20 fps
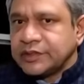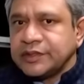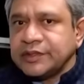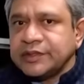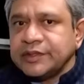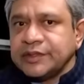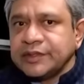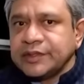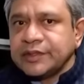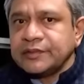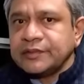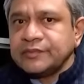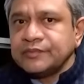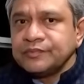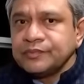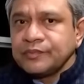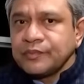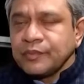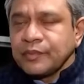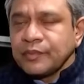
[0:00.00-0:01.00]
in India
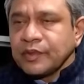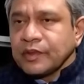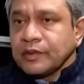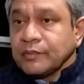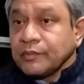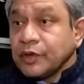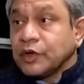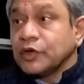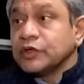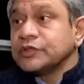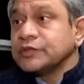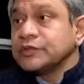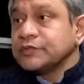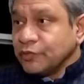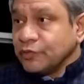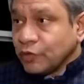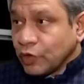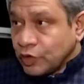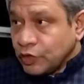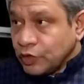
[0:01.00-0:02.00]
because of
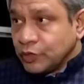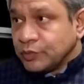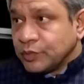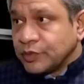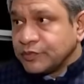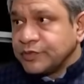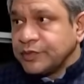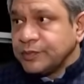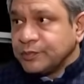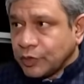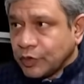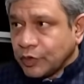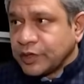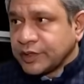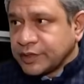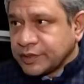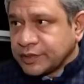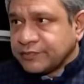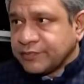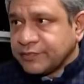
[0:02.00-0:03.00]
the volume of the
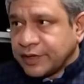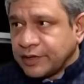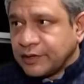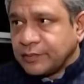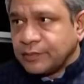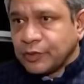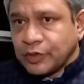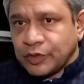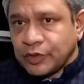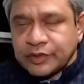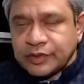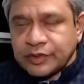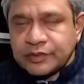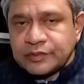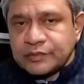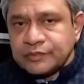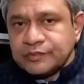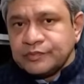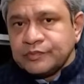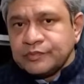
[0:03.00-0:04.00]
product, final product.
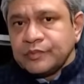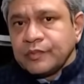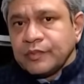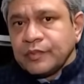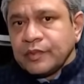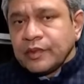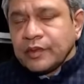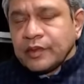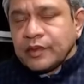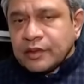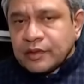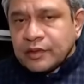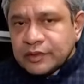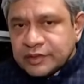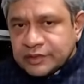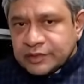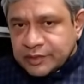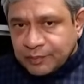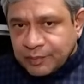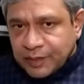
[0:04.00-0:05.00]

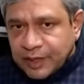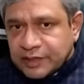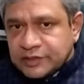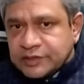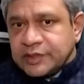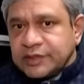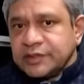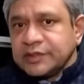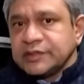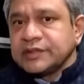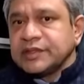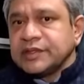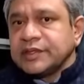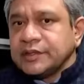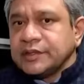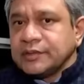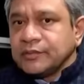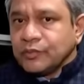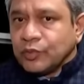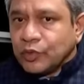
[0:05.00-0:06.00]
The supply chain is
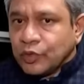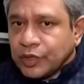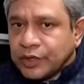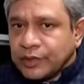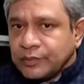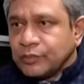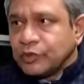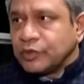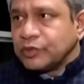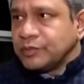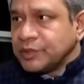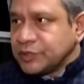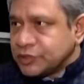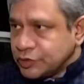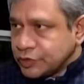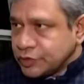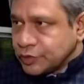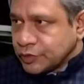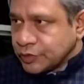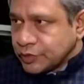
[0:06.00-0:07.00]
getting more and more
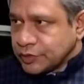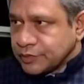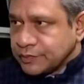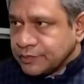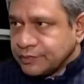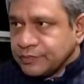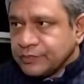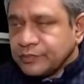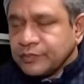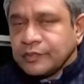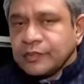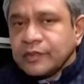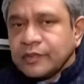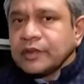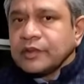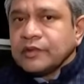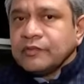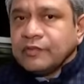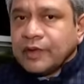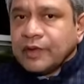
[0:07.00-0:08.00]
mature.
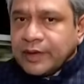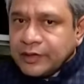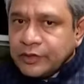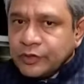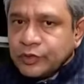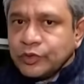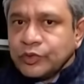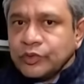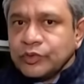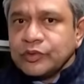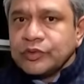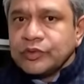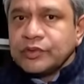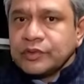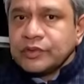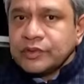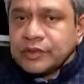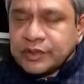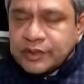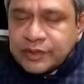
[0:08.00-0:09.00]

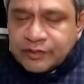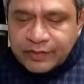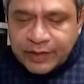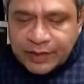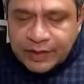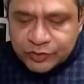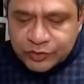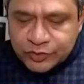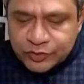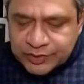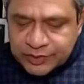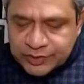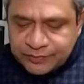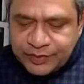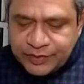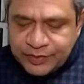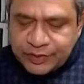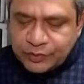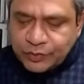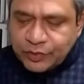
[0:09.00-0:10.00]
In the value chain,
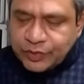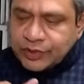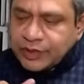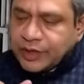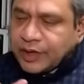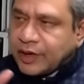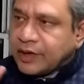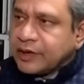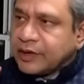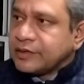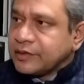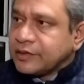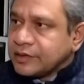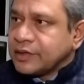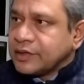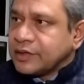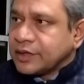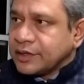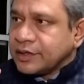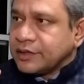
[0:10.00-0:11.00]
we are going higher.
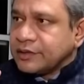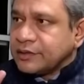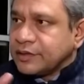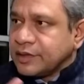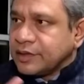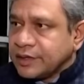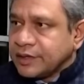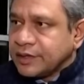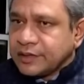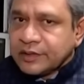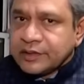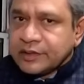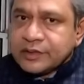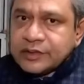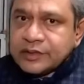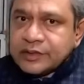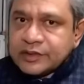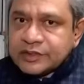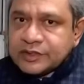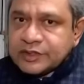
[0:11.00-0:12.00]
Again, like
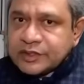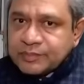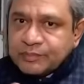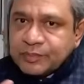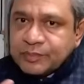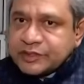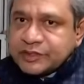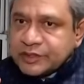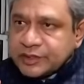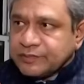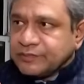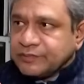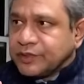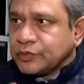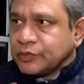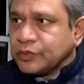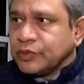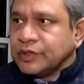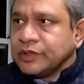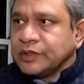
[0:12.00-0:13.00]
step by step, we
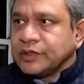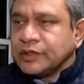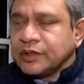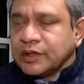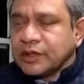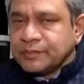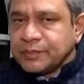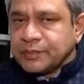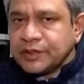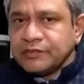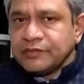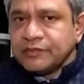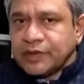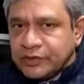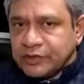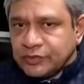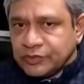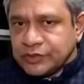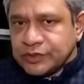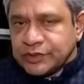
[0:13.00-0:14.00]
are going up in the
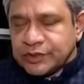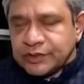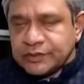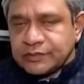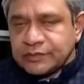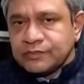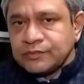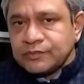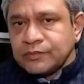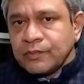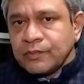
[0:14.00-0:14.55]
value chain.